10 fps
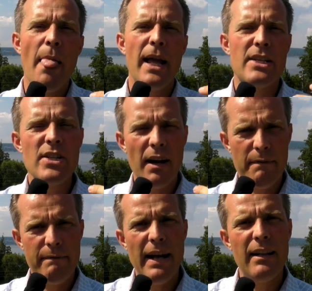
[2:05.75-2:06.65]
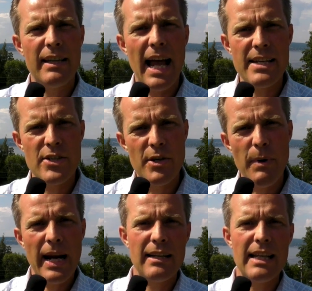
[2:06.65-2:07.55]
It's not felt as
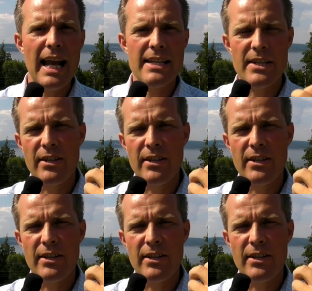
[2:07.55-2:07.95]
directly as